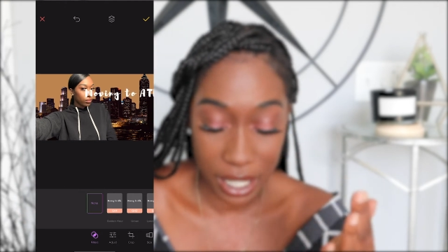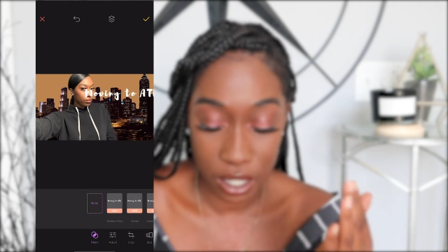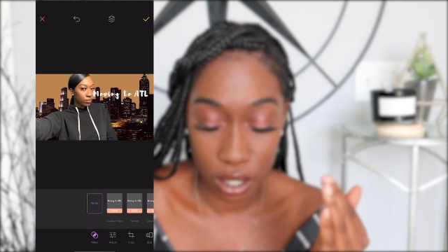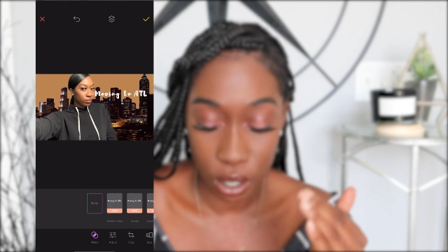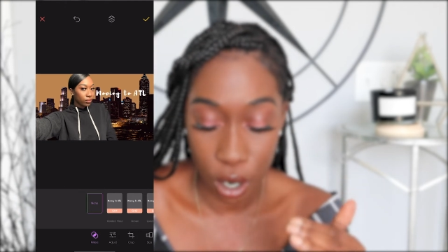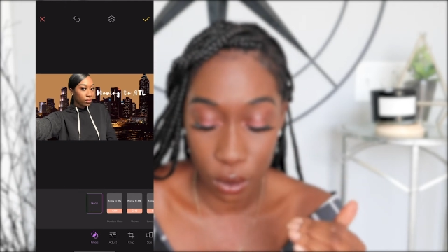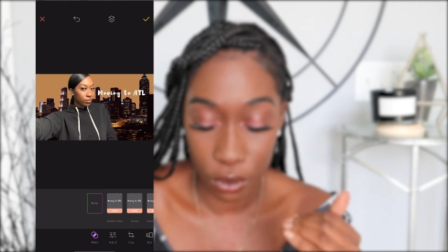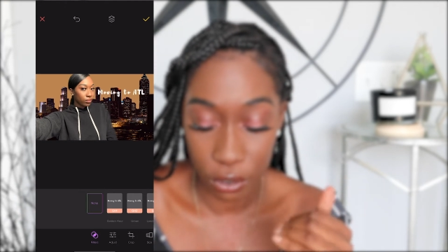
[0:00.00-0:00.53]

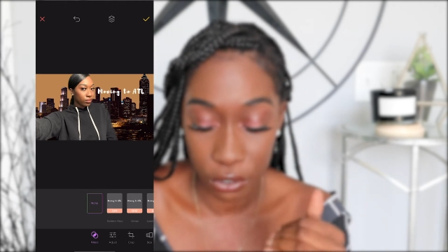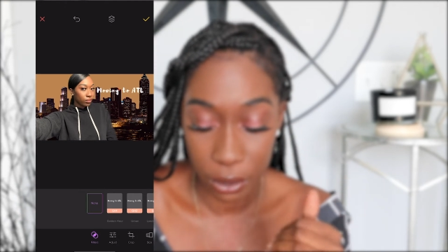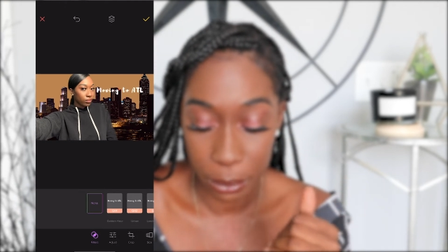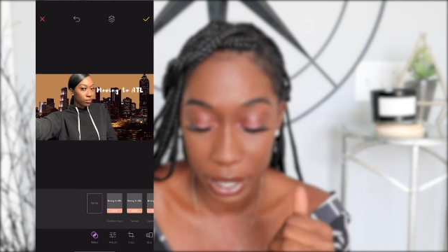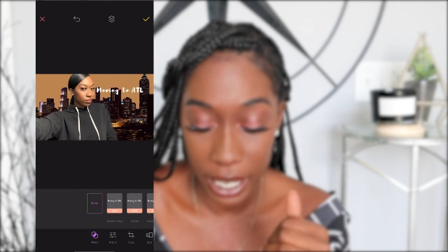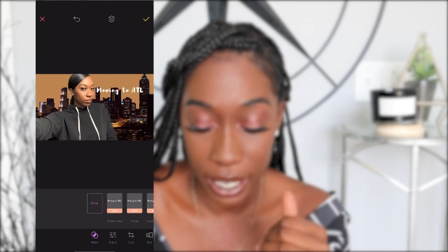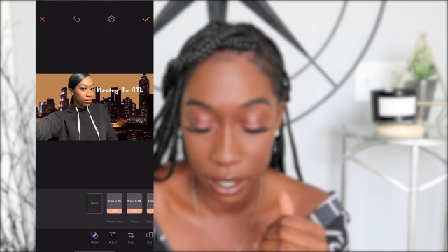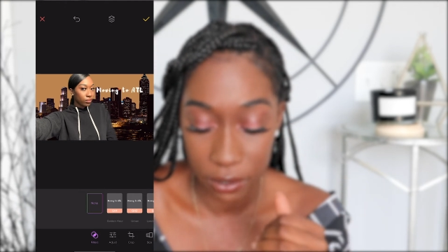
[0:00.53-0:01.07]
into Over from
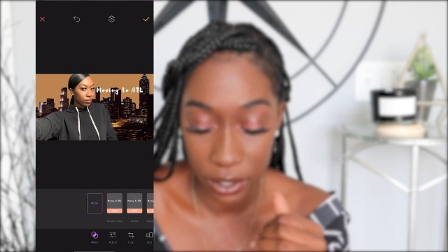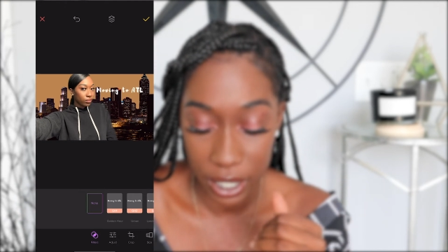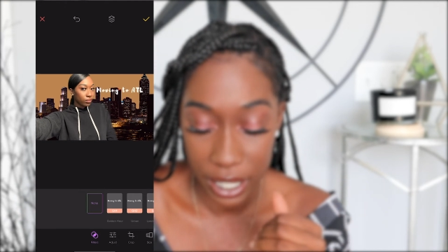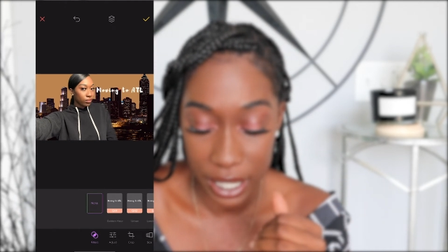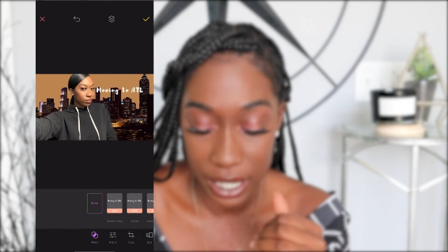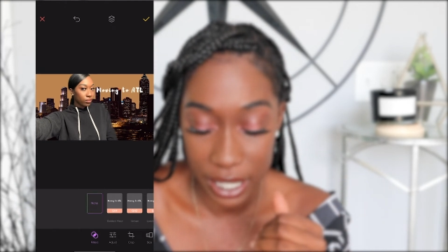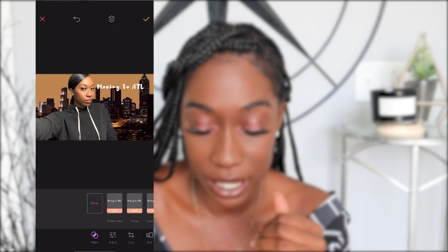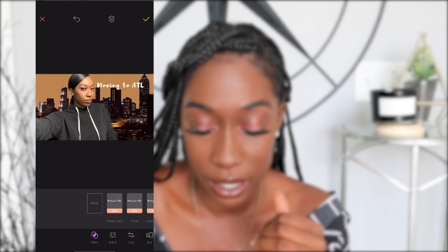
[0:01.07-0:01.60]
Canva
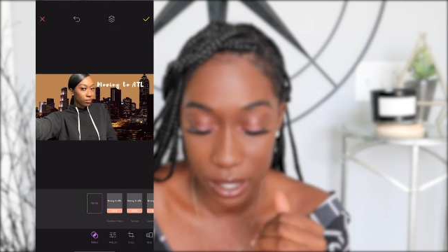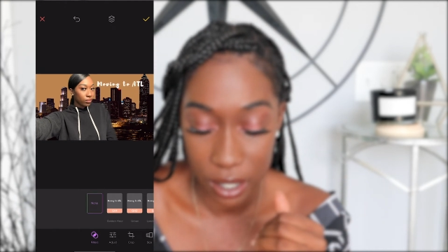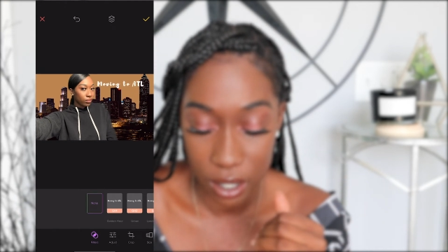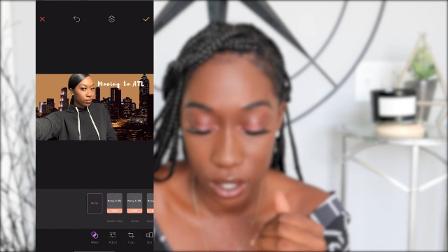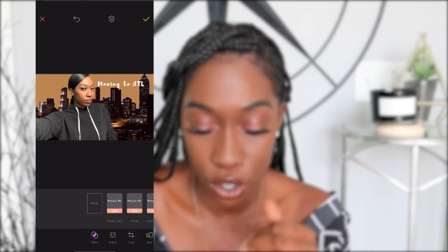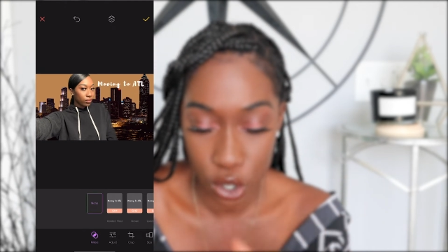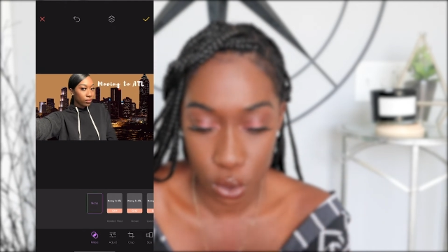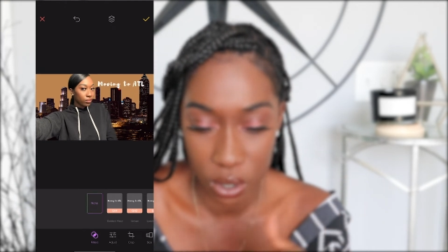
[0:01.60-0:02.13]
is
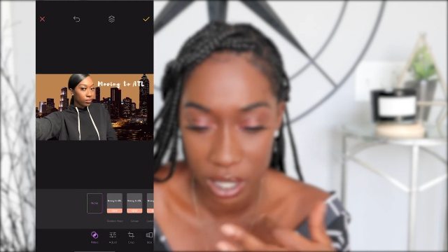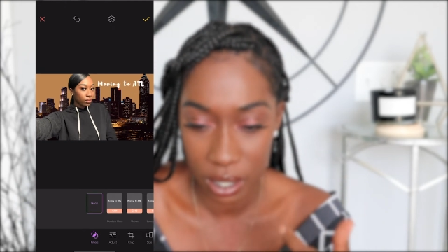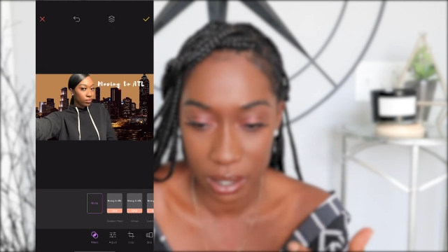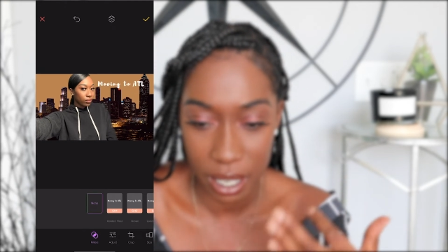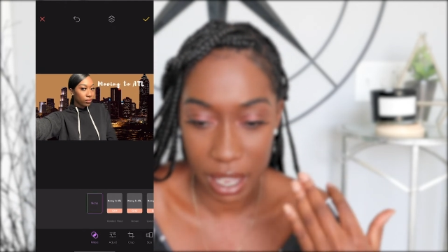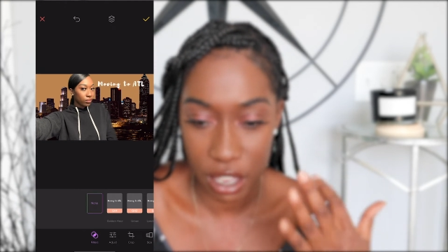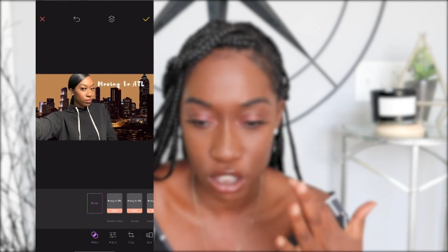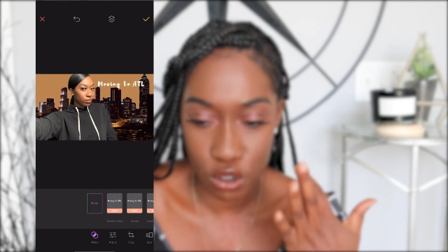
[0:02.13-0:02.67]

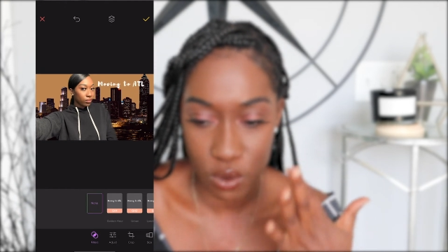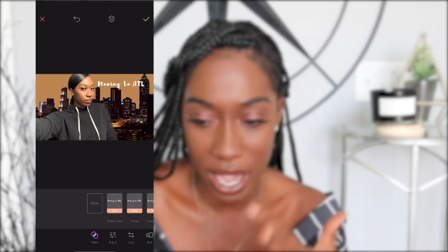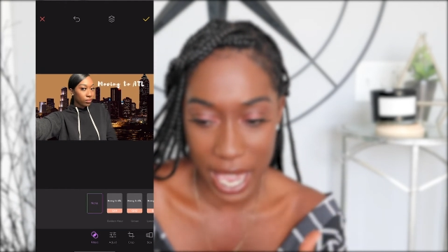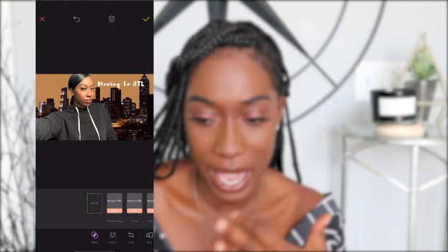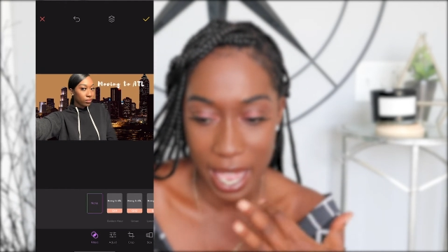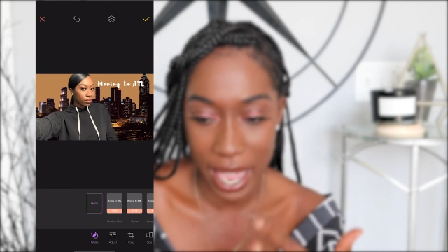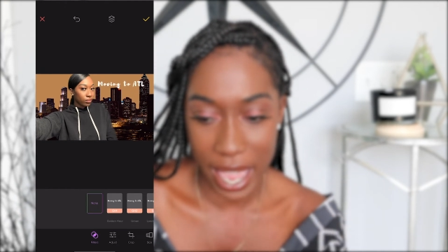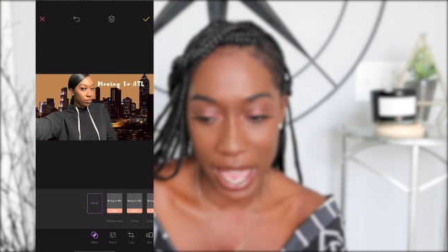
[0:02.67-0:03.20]
you
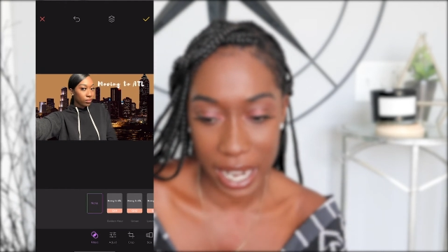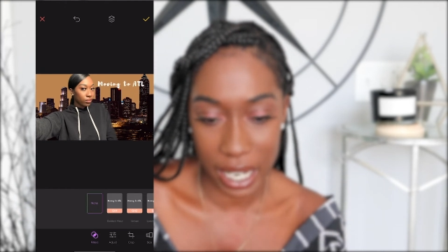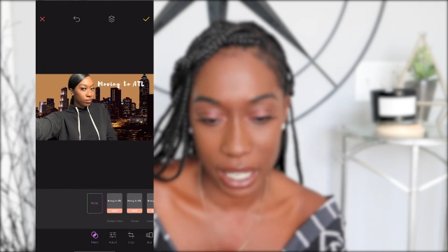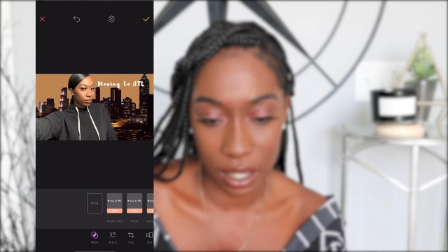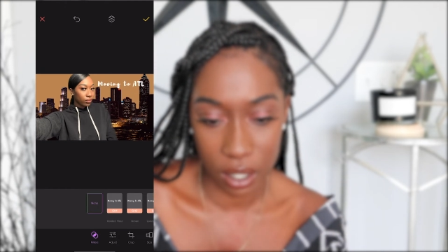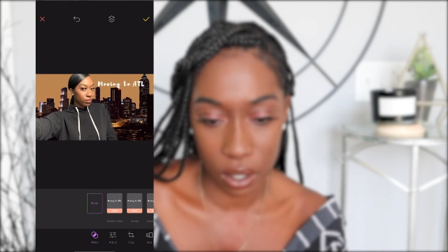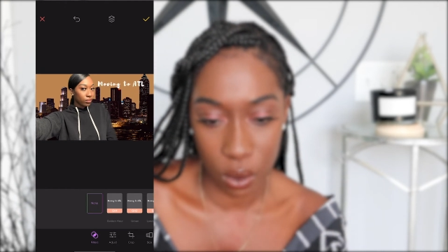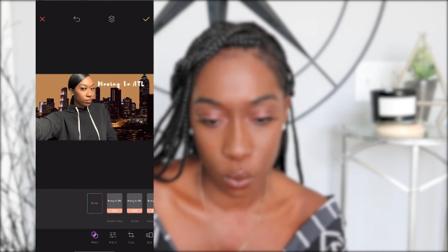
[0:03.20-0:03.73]
can't edit.